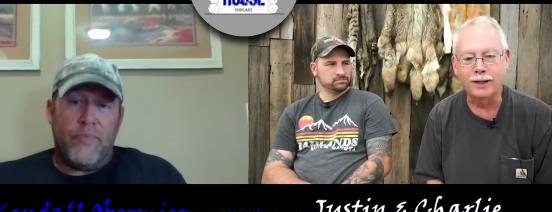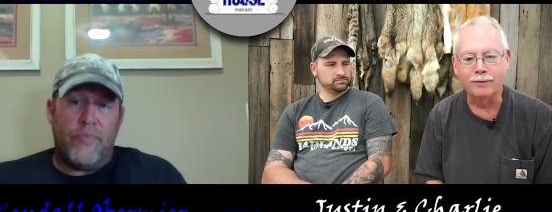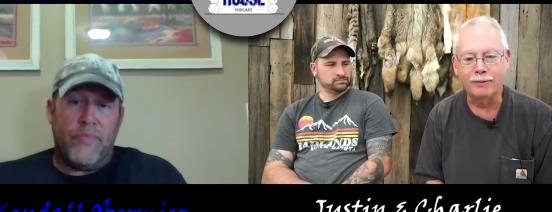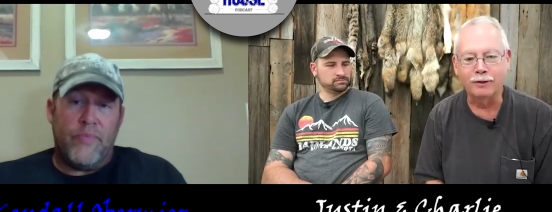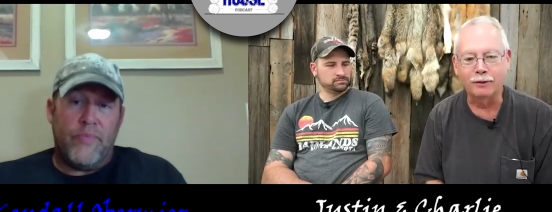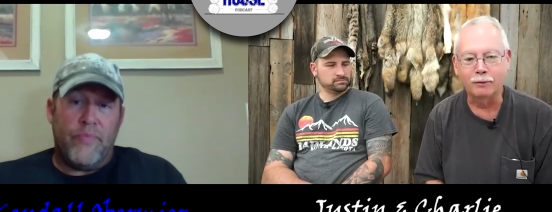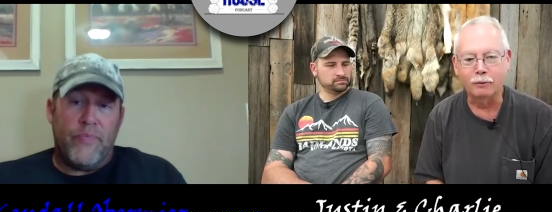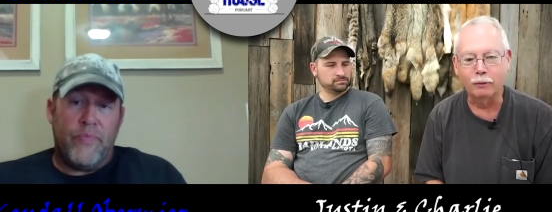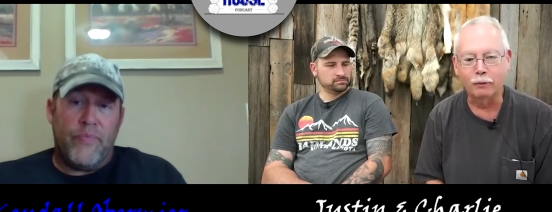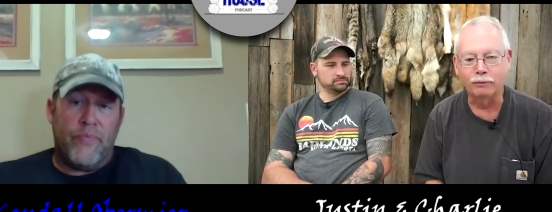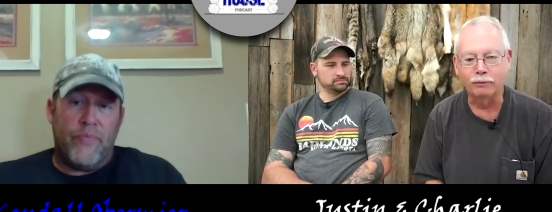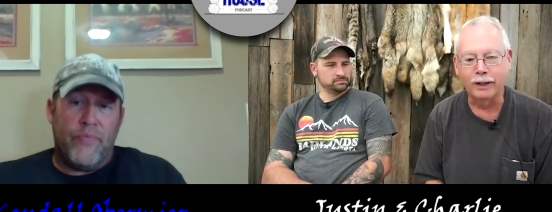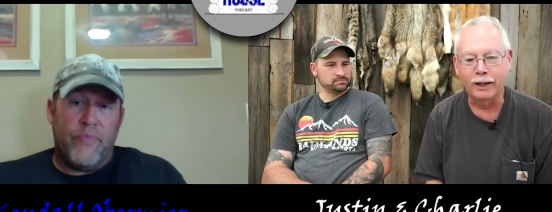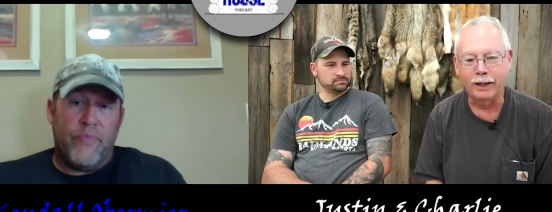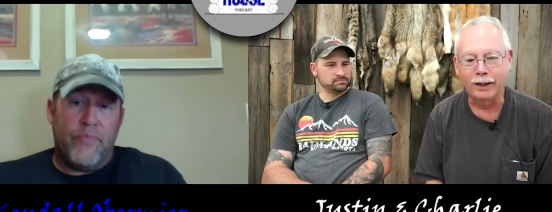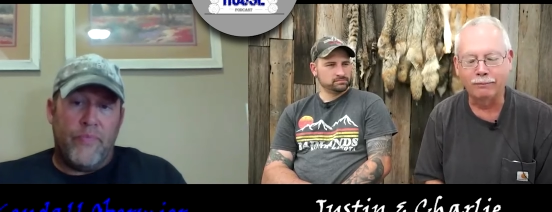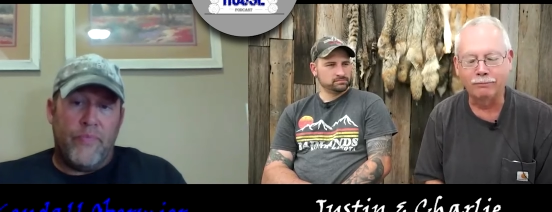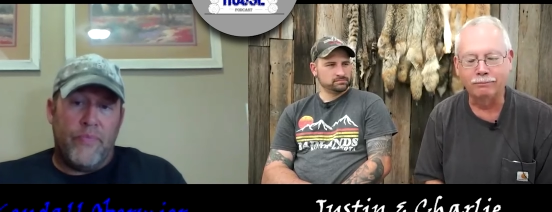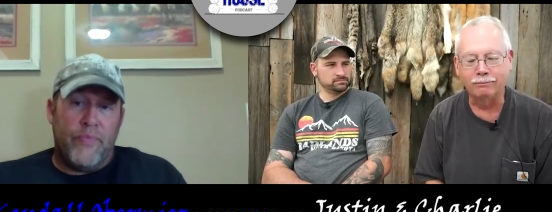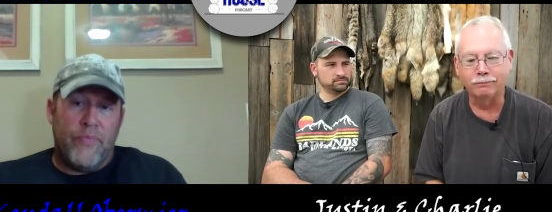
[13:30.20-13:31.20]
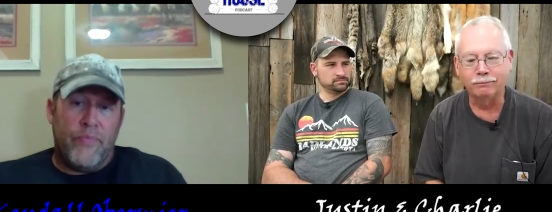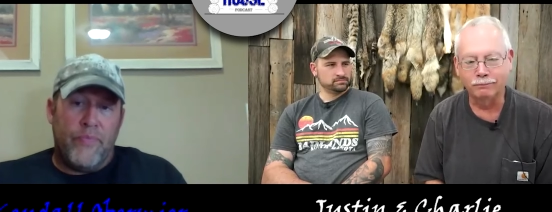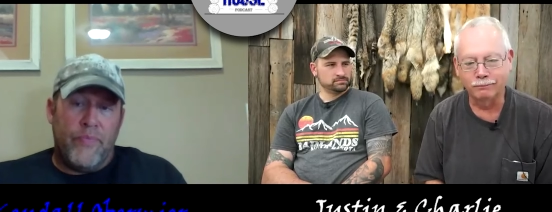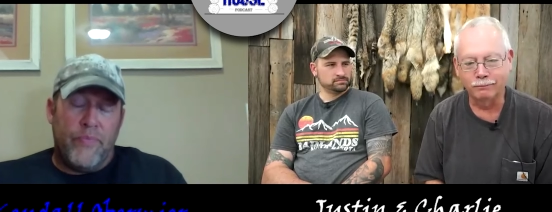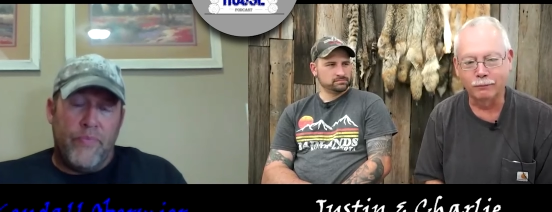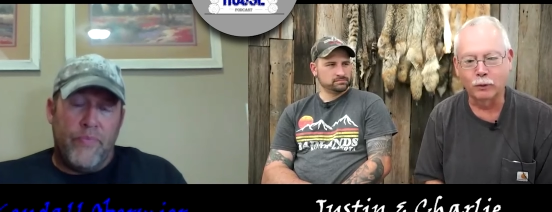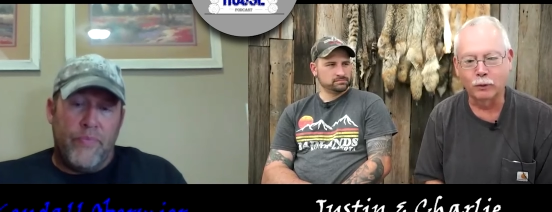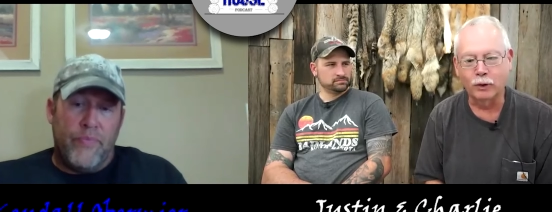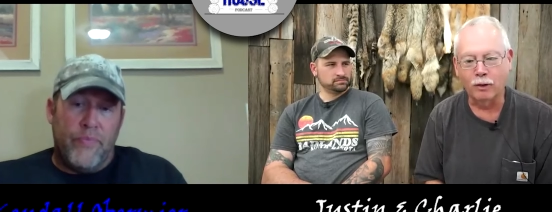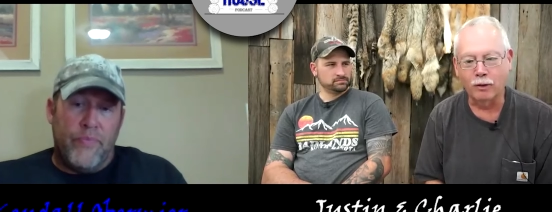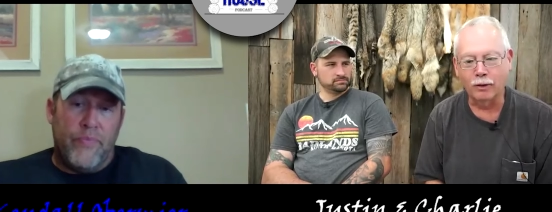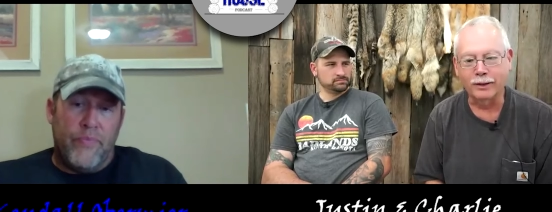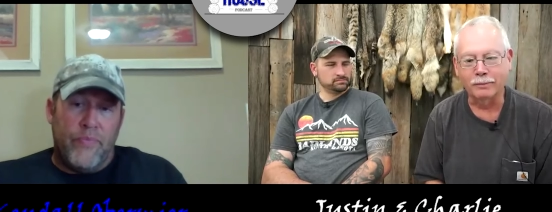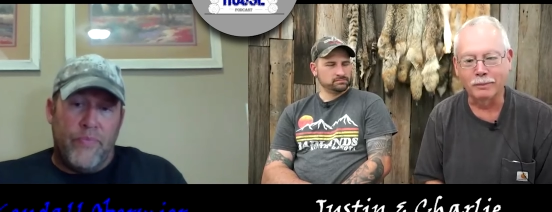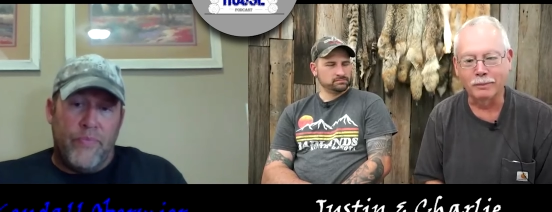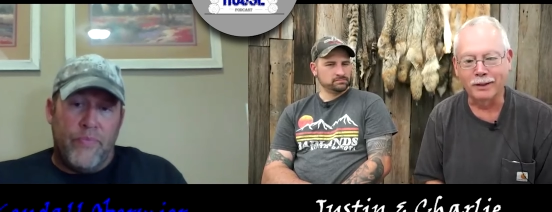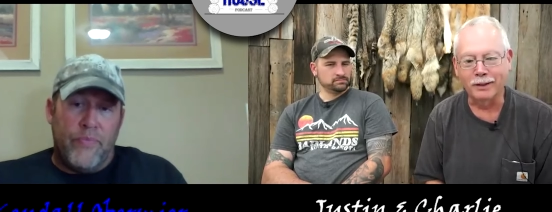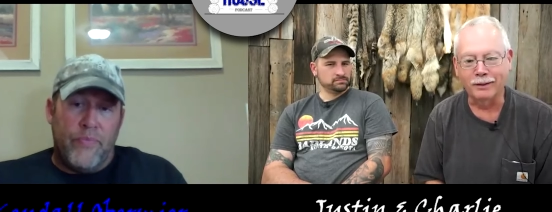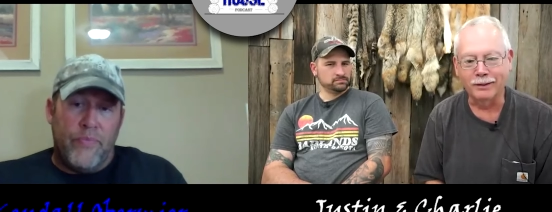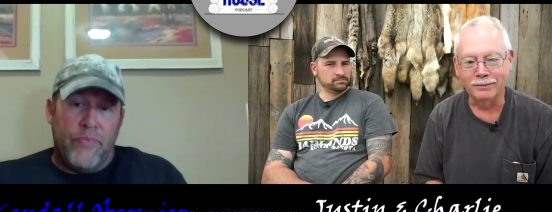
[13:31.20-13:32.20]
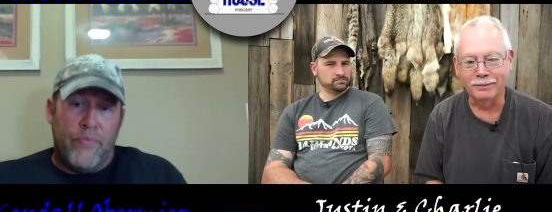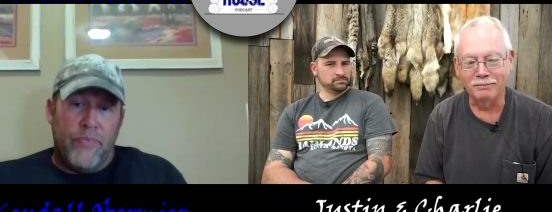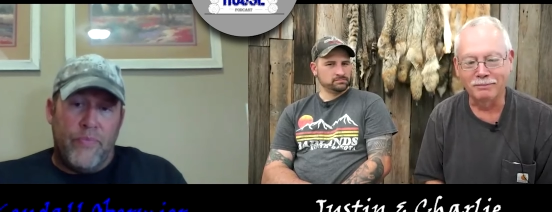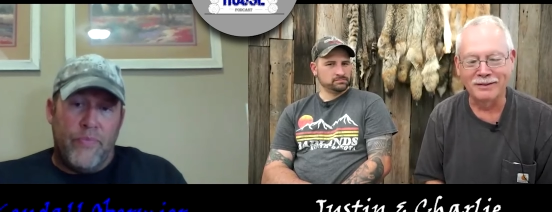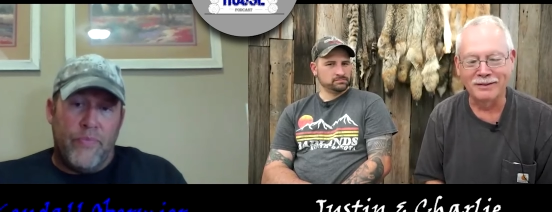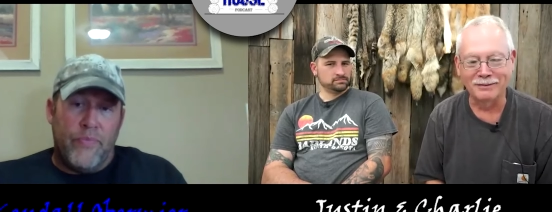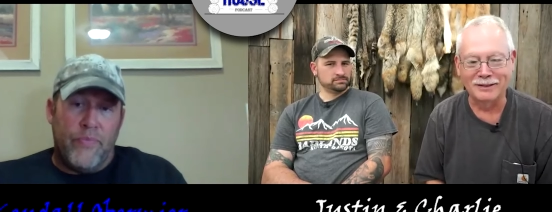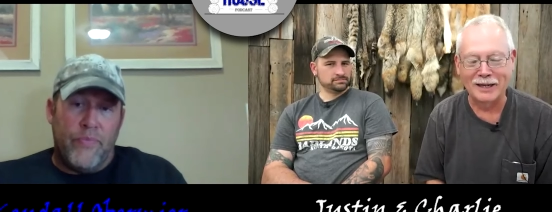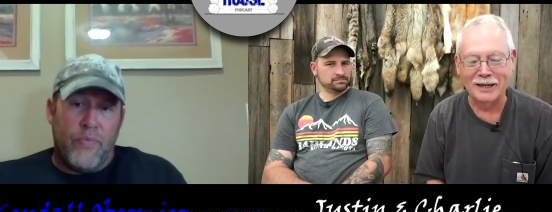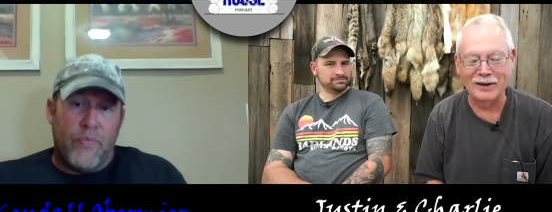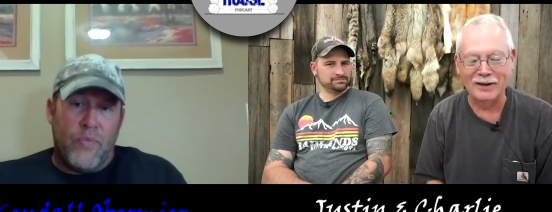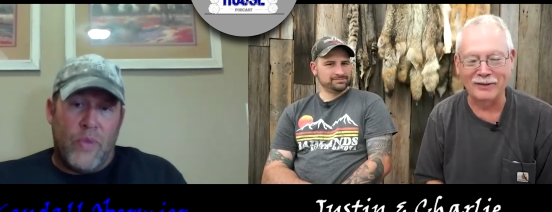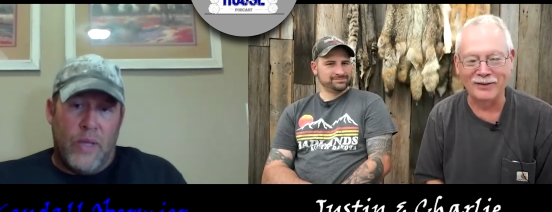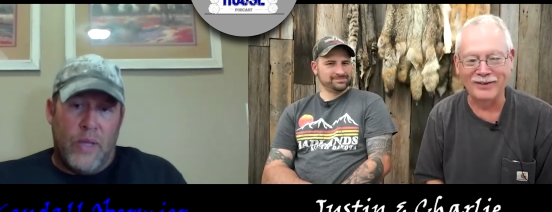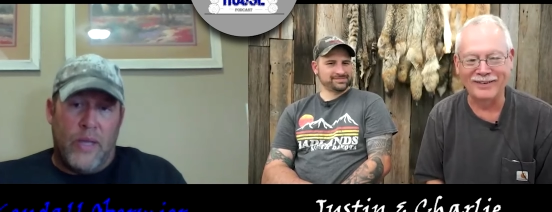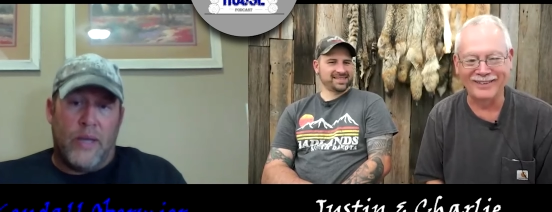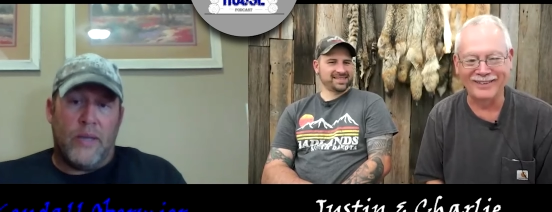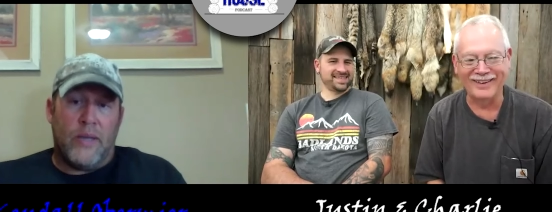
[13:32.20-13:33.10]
Speaker 1: out there, uh, we're all committed. yeah.